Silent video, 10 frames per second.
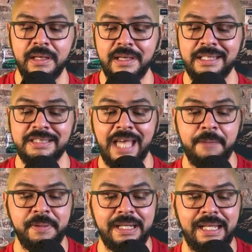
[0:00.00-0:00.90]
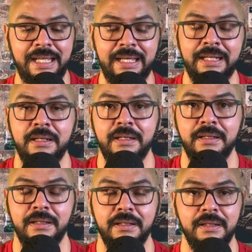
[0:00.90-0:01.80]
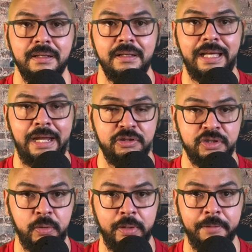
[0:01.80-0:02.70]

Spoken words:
This happened in Arizona.